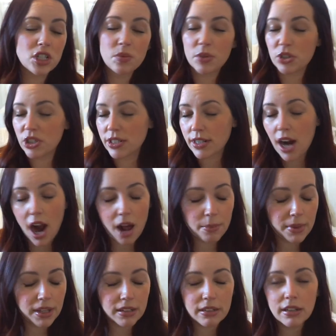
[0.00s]
which is
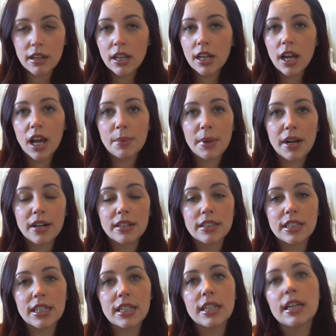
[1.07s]
common
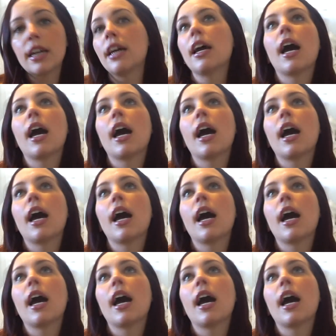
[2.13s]
apparently.